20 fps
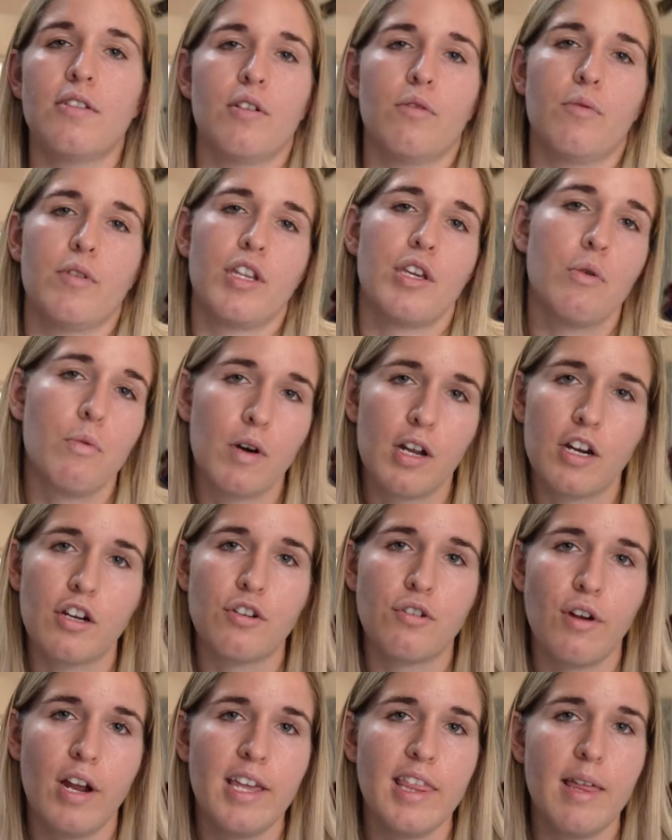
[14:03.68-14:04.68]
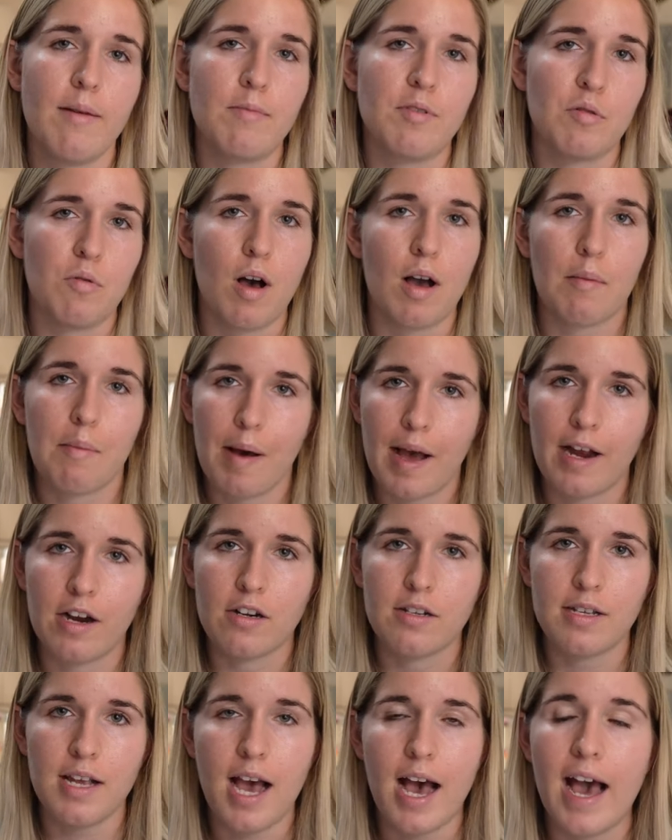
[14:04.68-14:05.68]
So when you want to train them to walk by
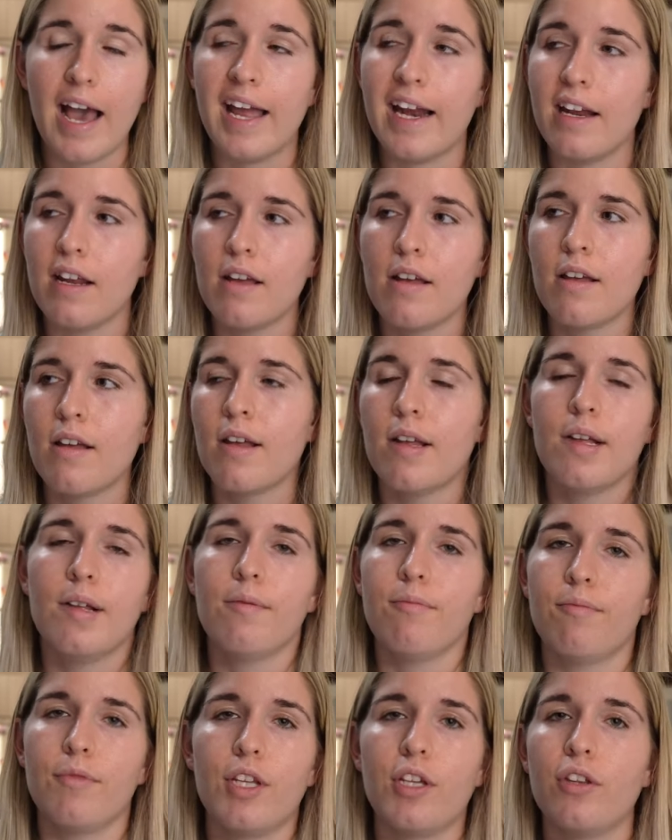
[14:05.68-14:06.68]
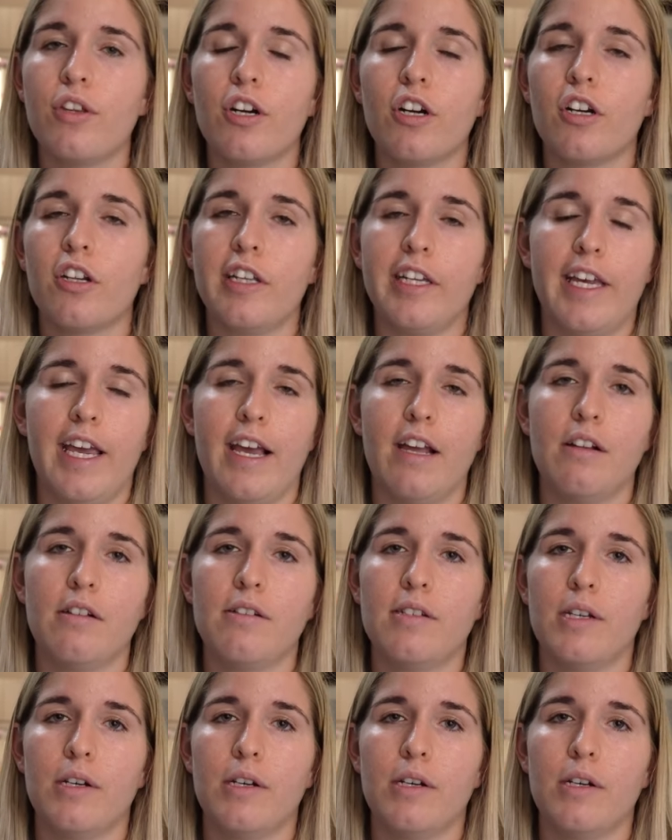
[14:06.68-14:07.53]
your side, you literally can't.